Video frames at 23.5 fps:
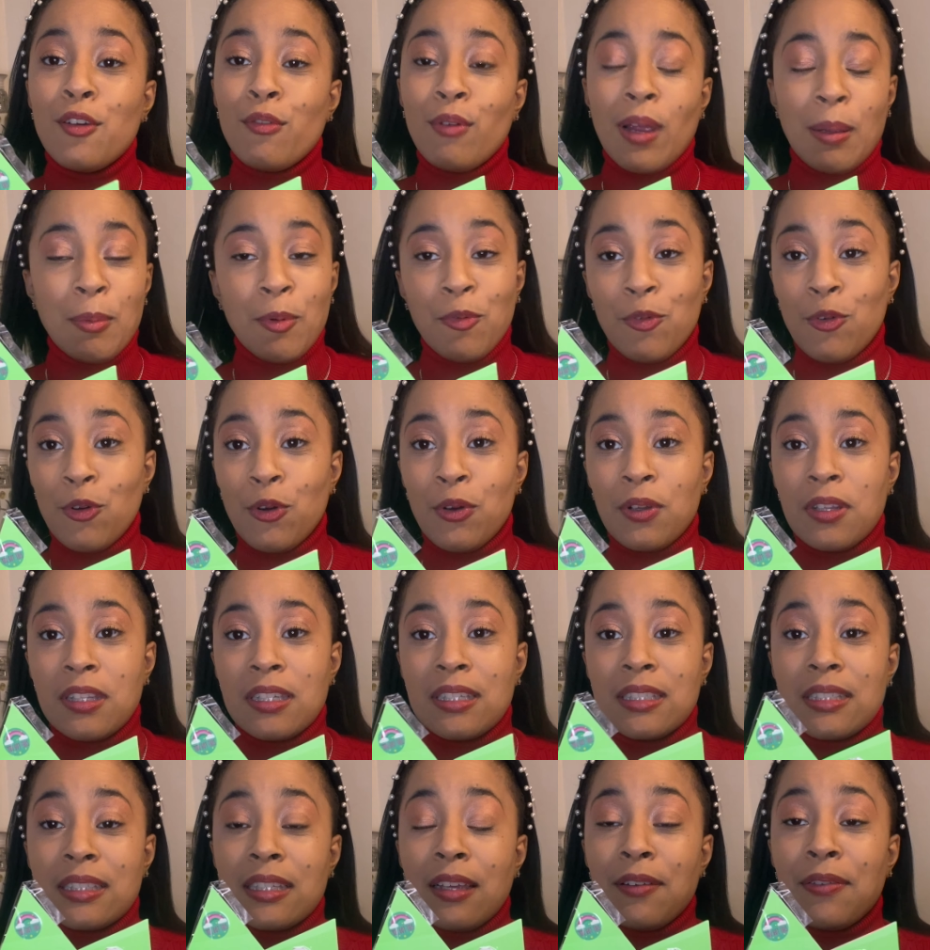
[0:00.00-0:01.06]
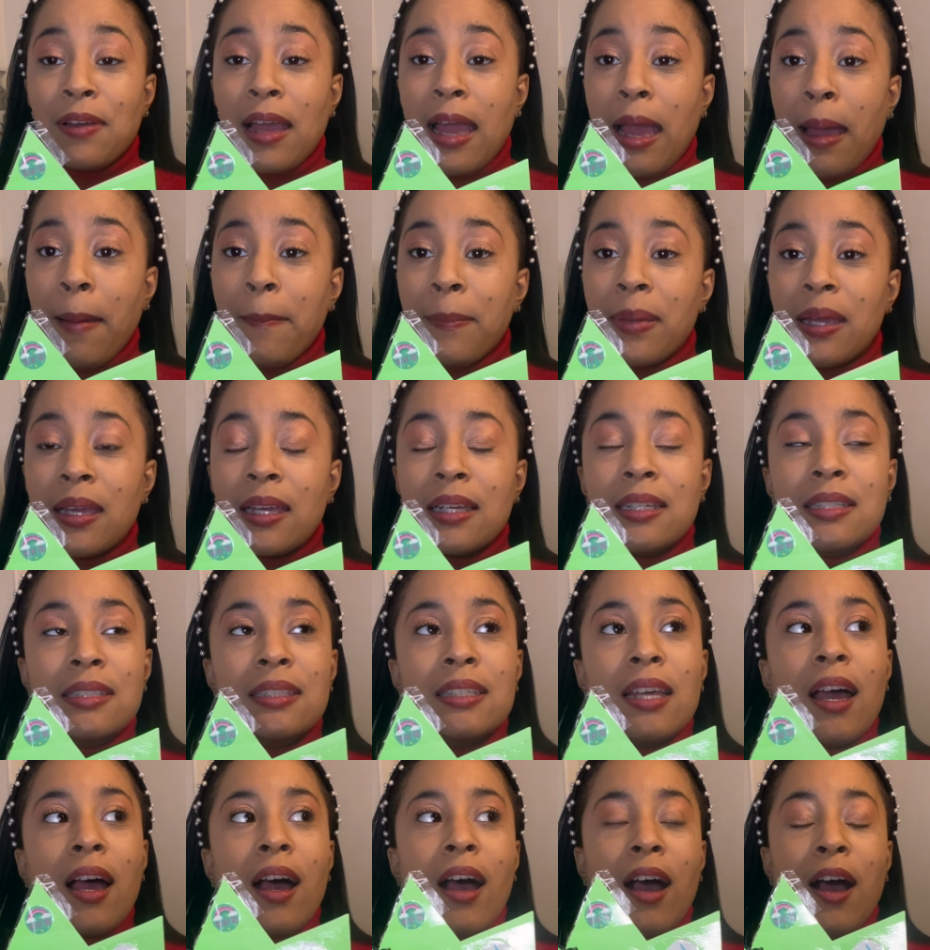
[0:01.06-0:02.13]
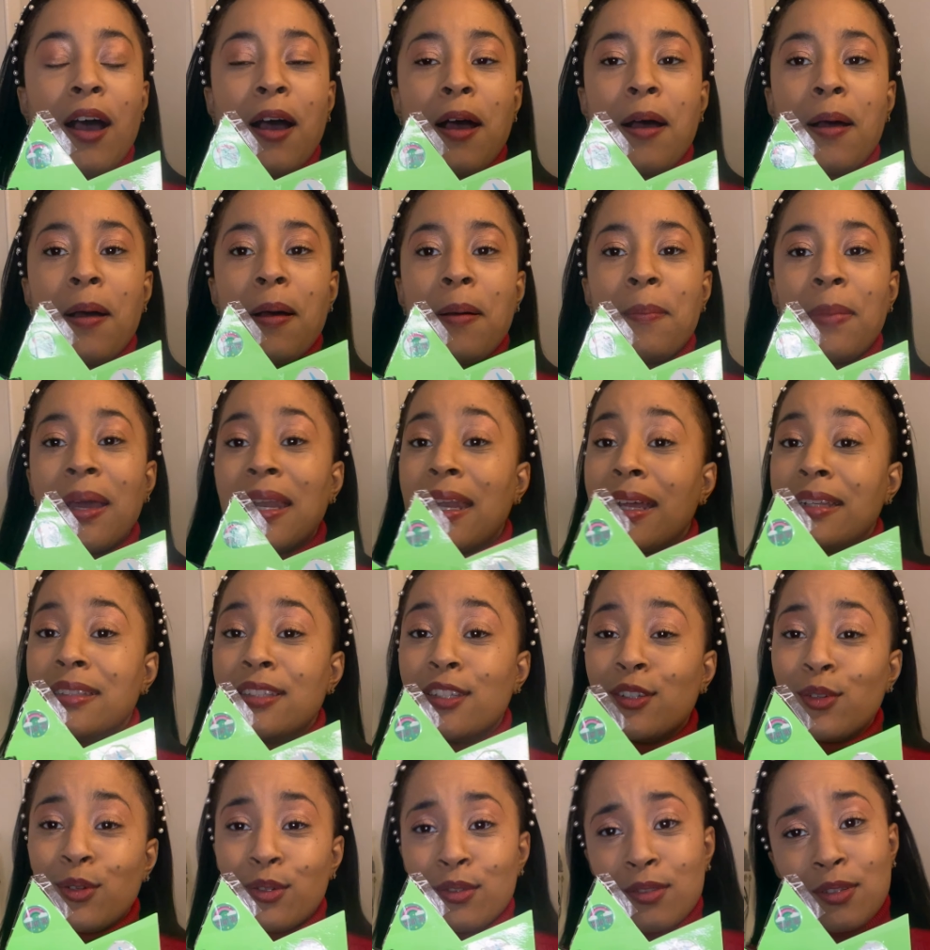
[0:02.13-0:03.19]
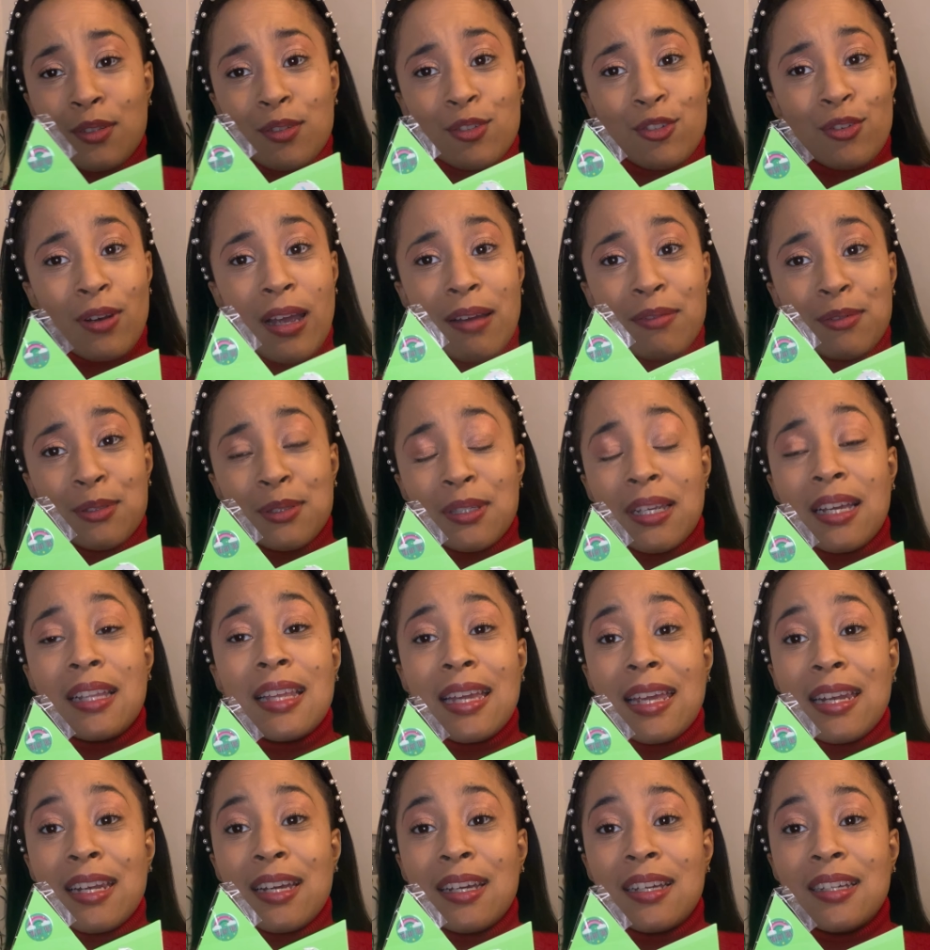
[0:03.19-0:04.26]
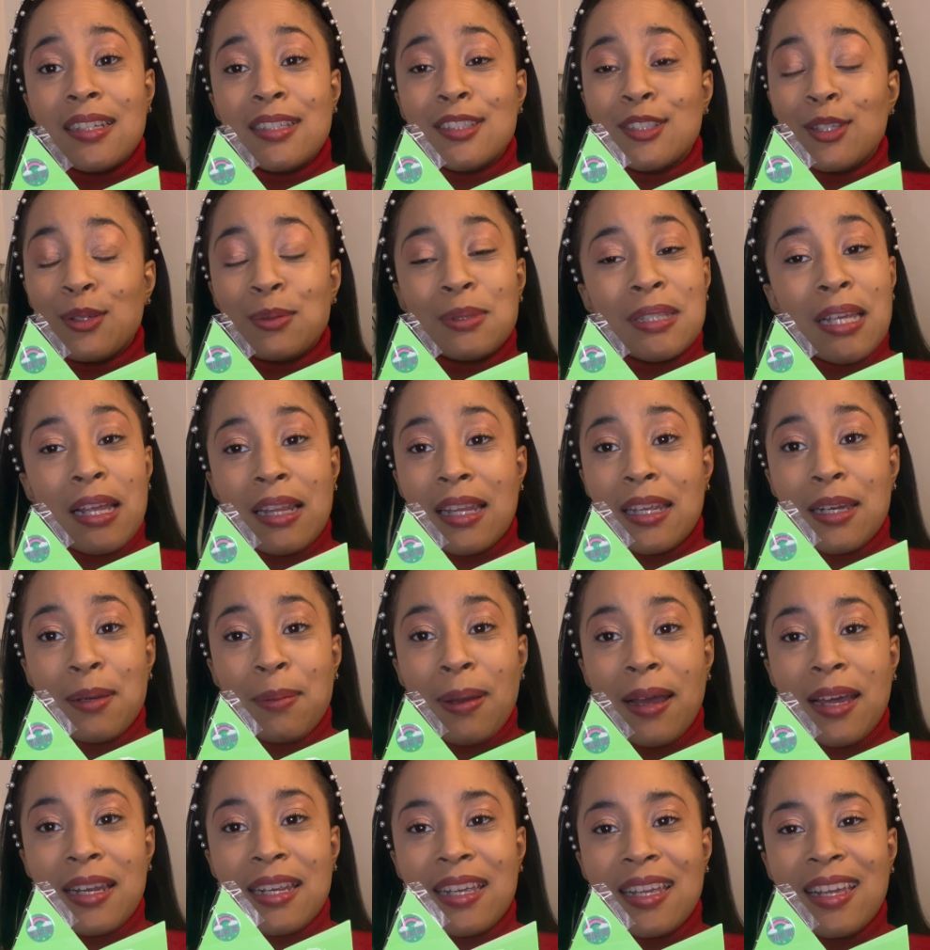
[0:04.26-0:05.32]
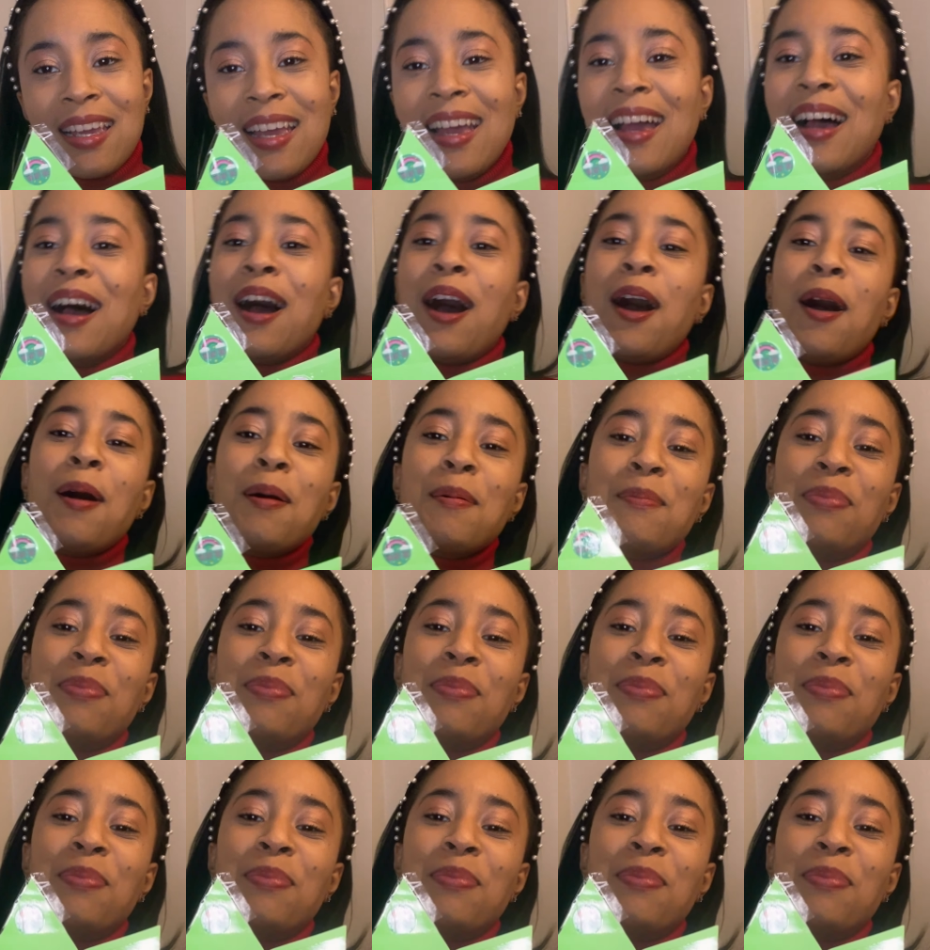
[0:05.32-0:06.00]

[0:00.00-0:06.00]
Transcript: right before all of this stuff happened. Um, and I did also travel to Atlanta. Don't tell anybody. Um,